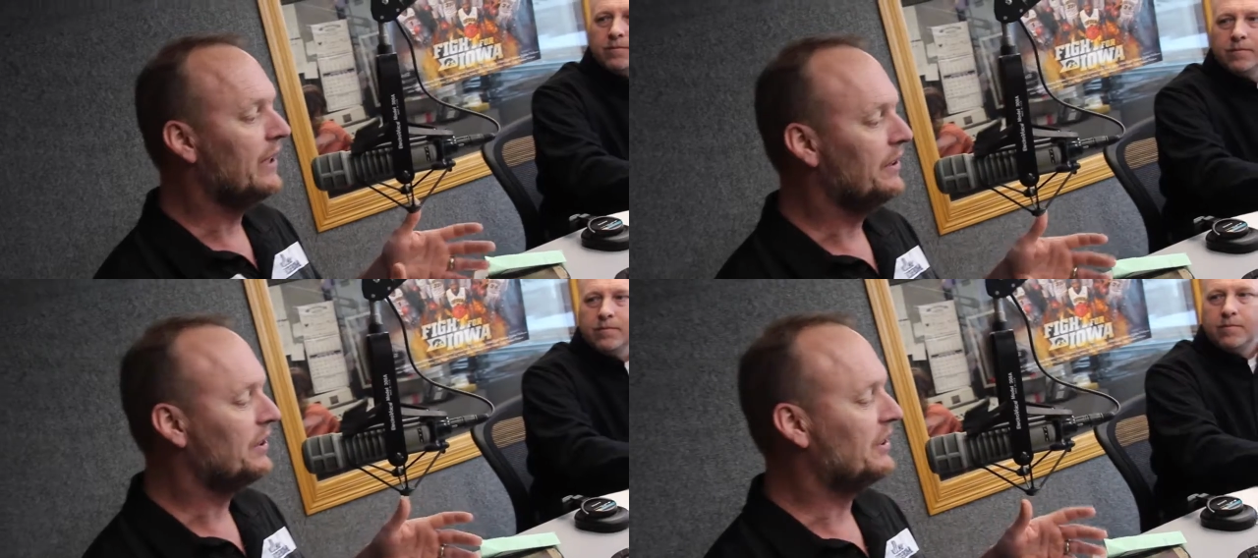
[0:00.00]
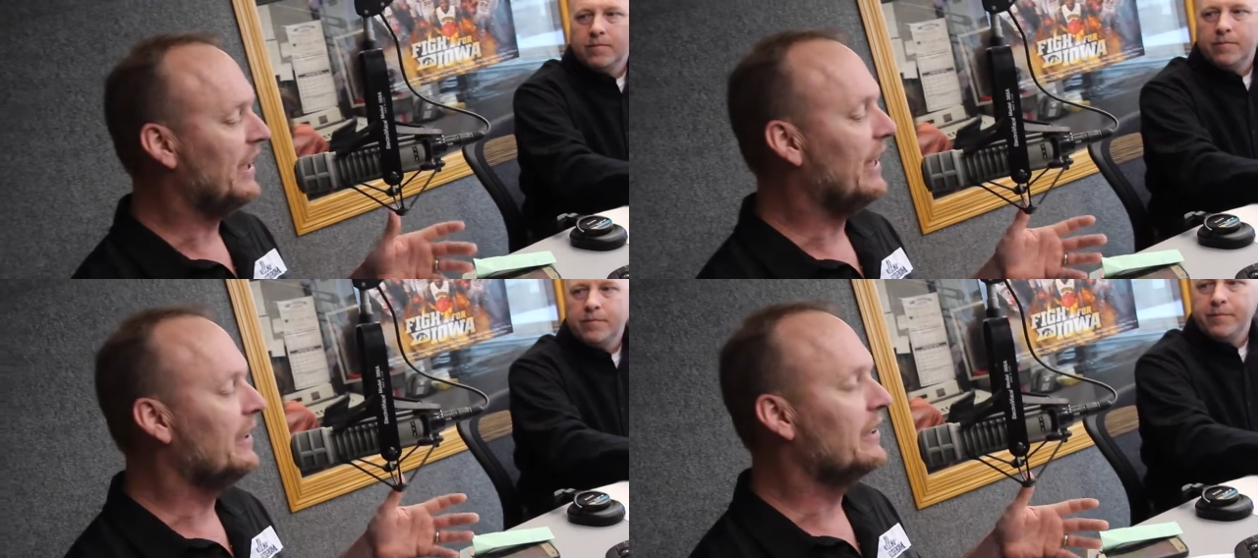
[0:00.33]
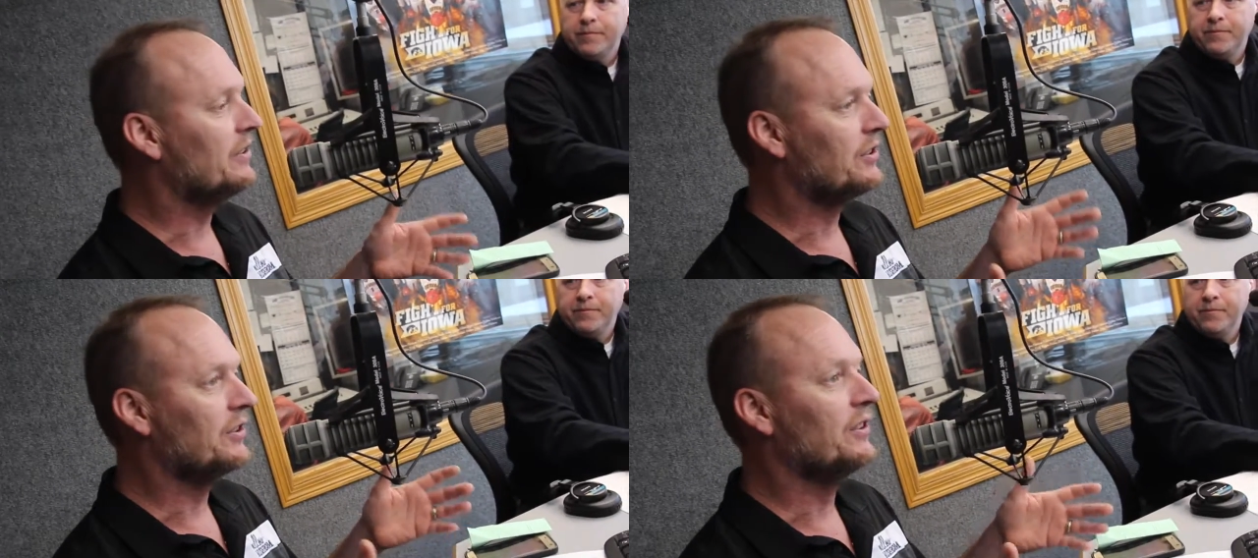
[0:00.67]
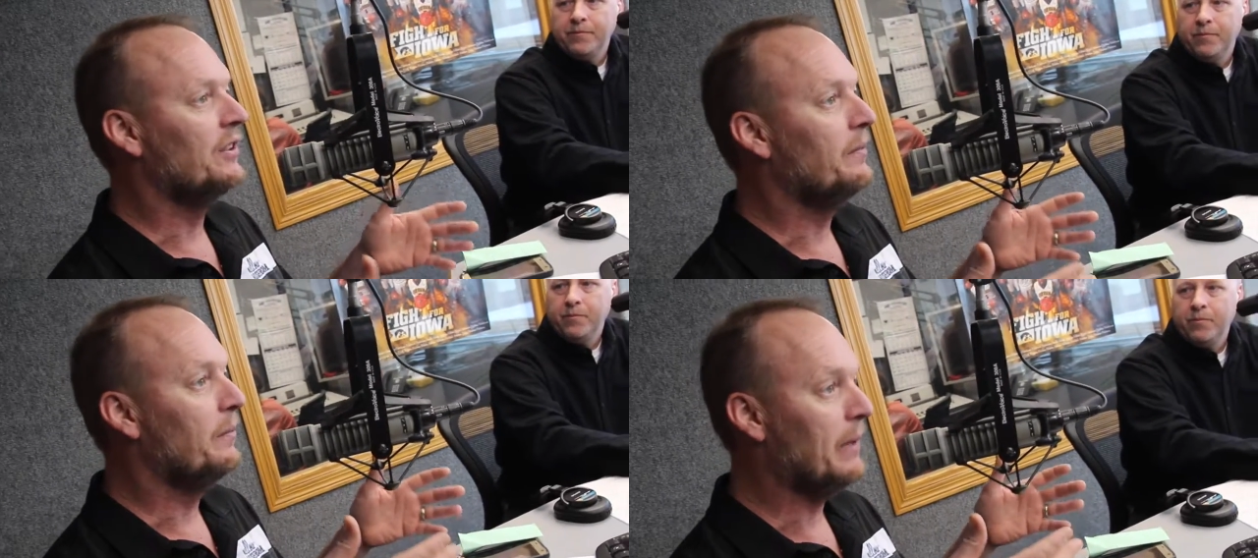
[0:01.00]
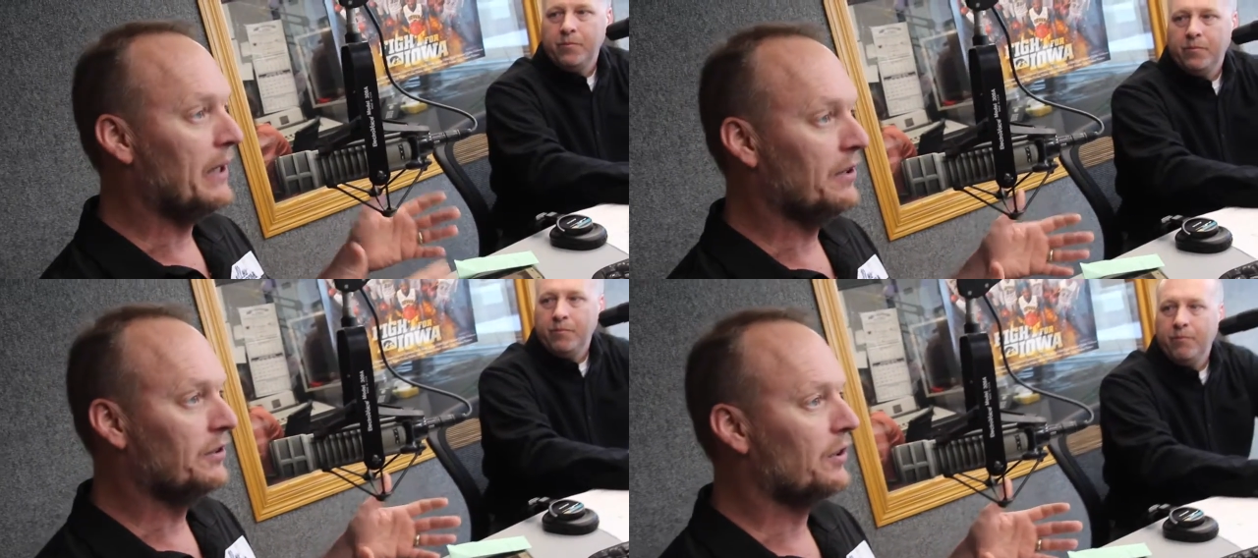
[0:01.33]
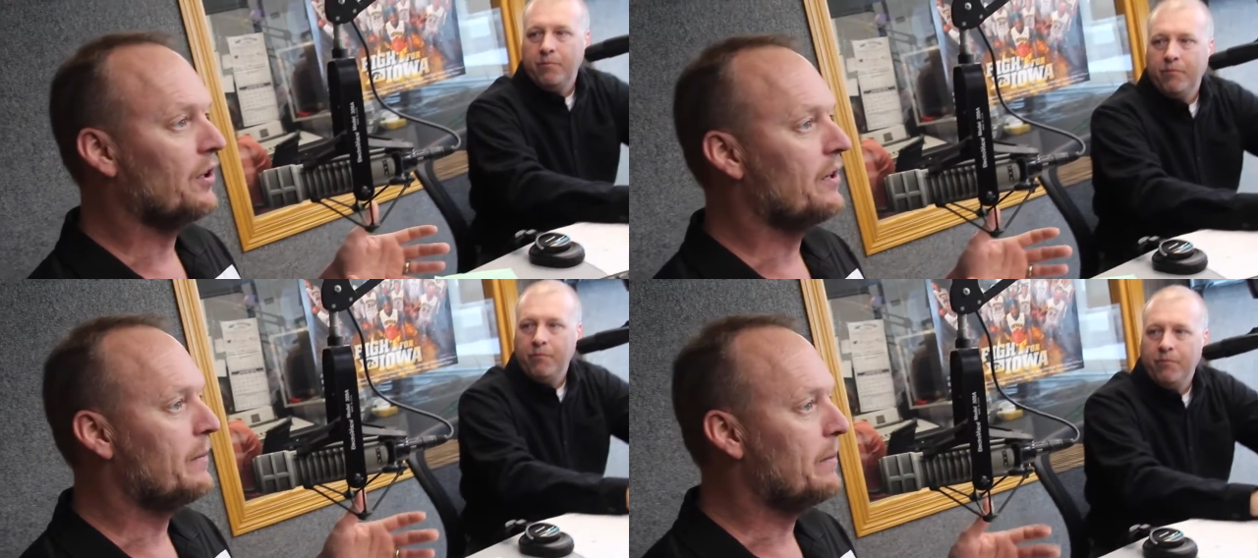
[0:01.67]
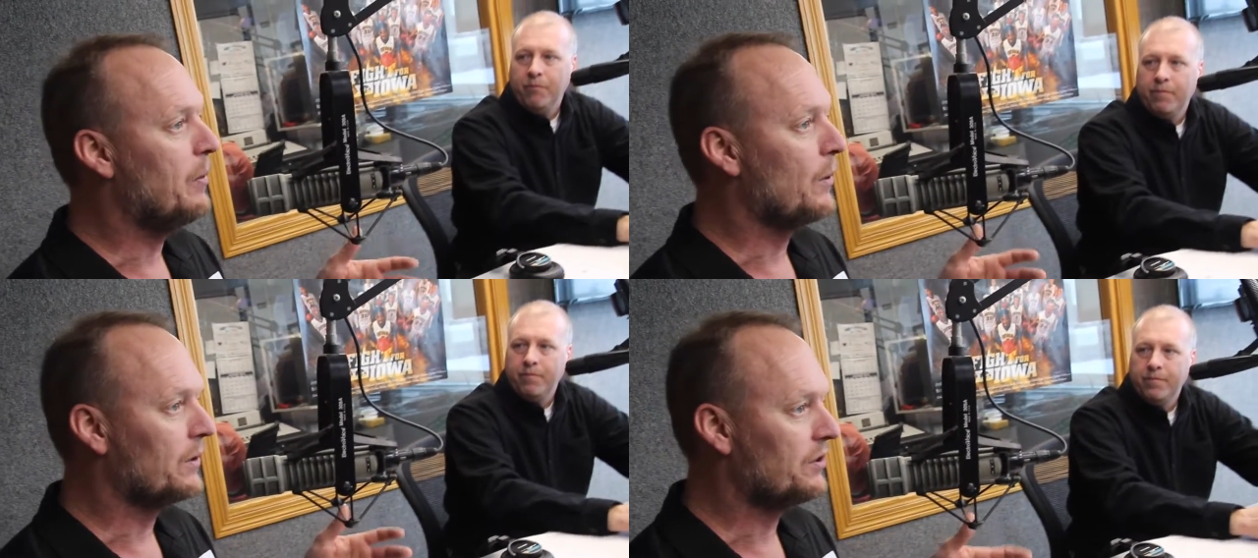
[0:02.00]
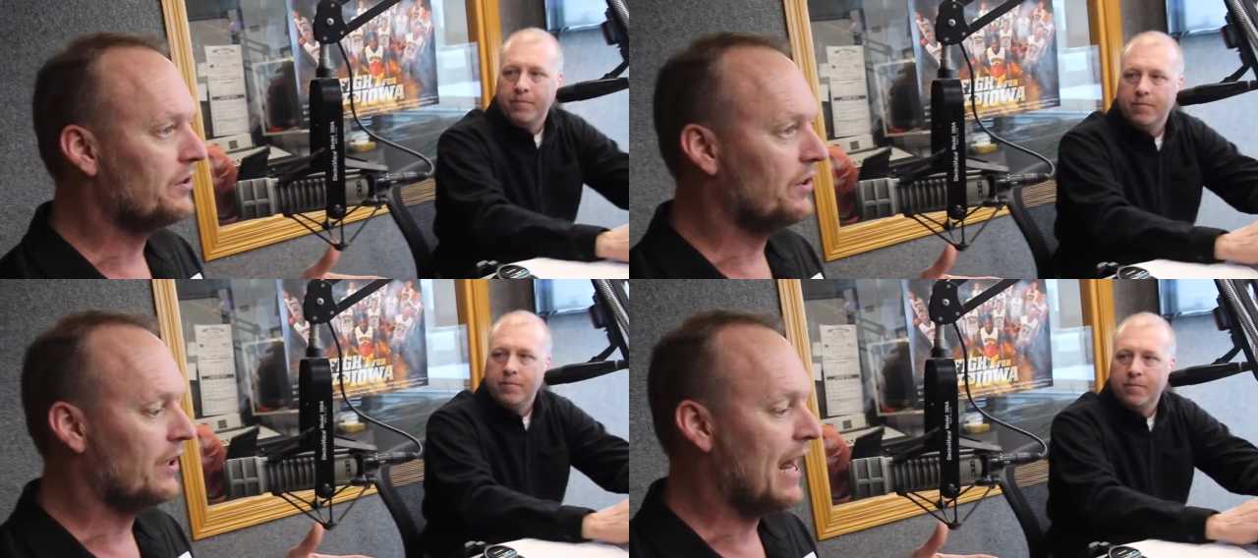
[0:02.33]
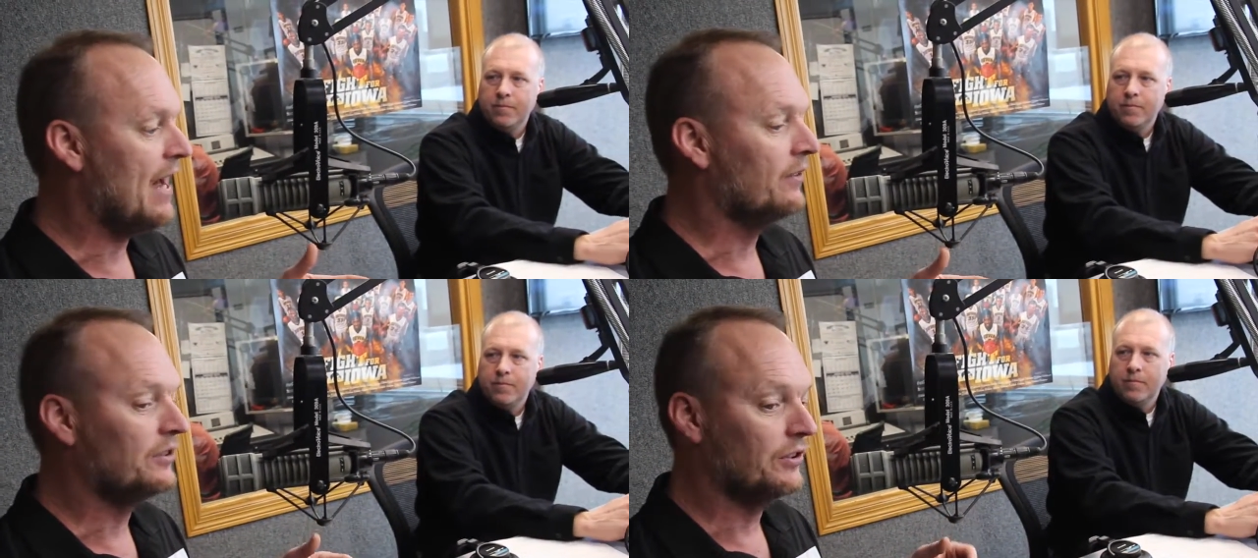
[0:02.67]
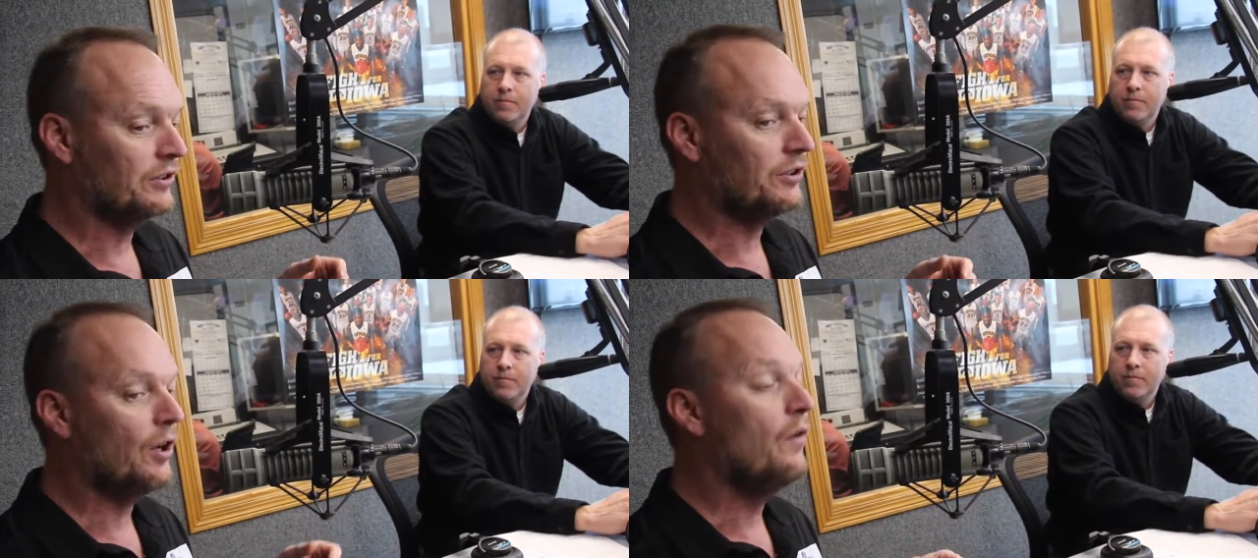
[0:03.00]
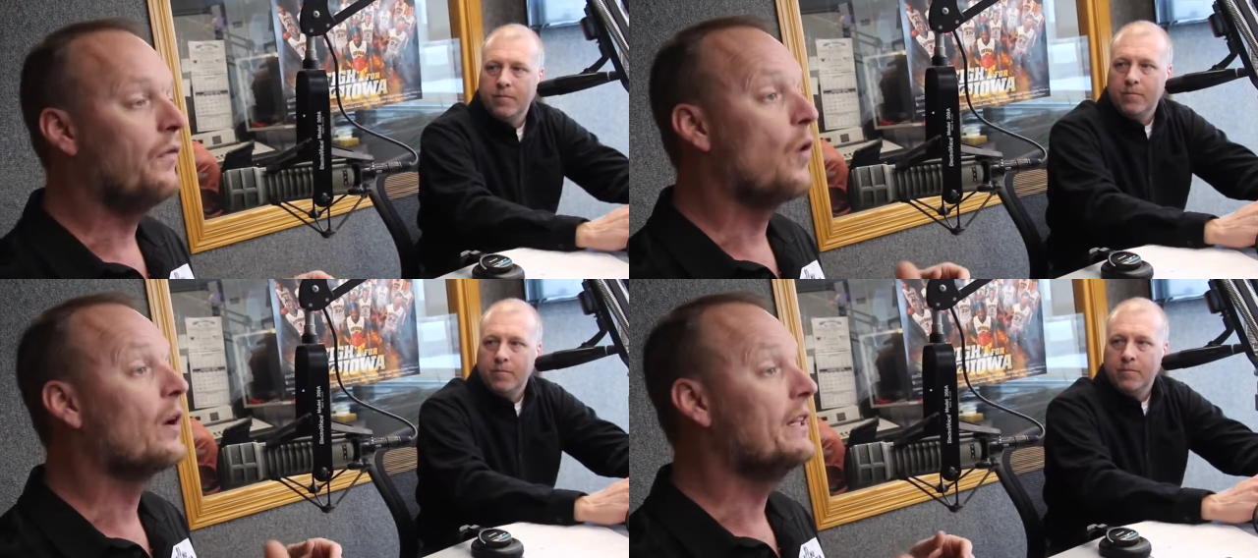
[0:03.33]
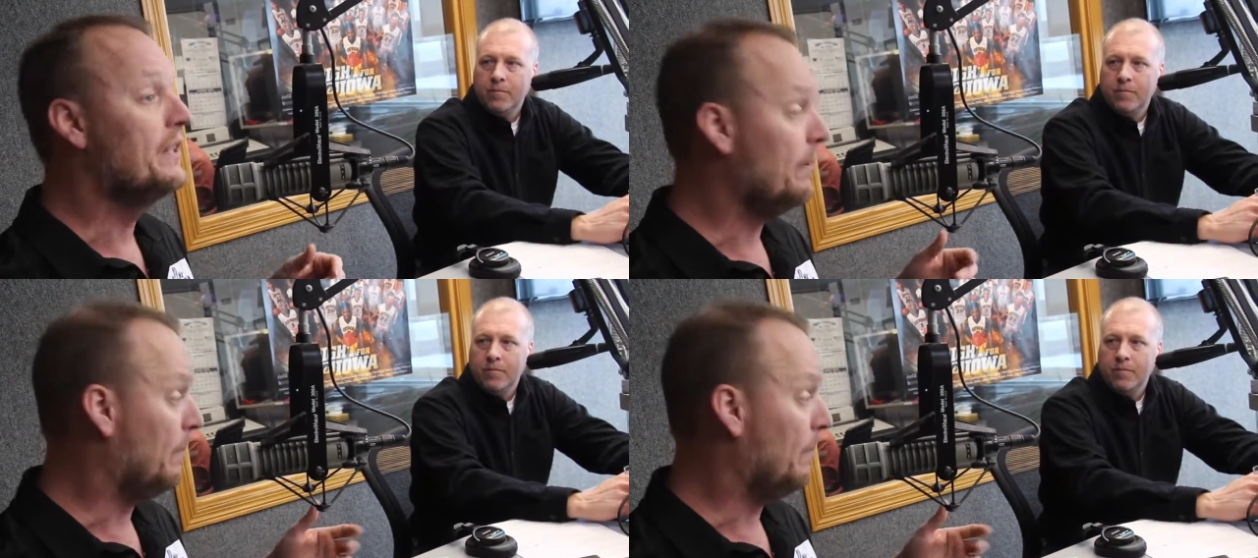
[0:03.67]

Speaker 1: we understand that certain beers are going to be poured in certain ounces. So for a